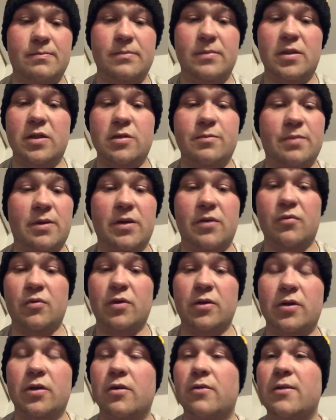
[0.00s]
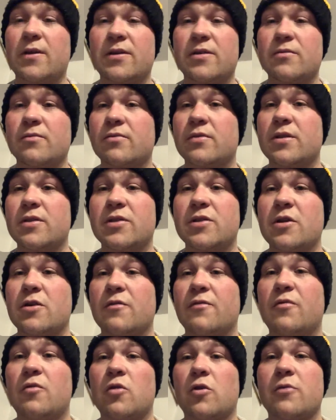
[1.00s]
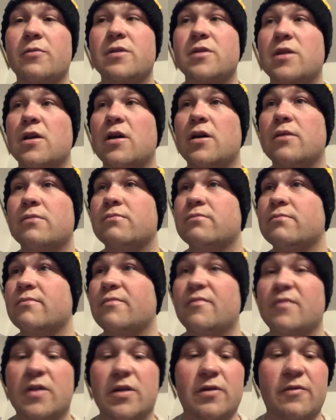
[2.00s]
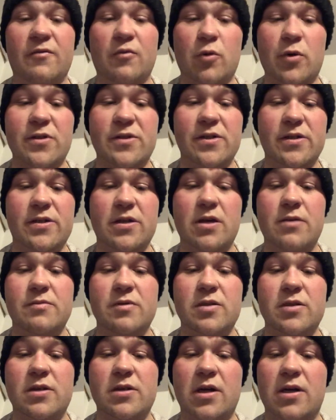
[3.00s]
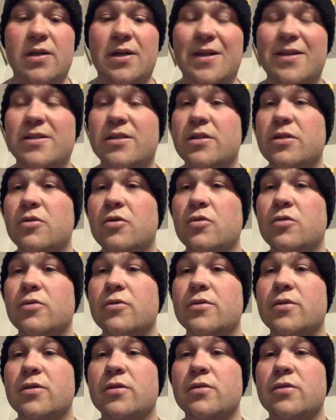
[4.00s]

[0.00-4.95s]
He's playing really good this year for him. He's got, in the 46 games, he's got 19 goals,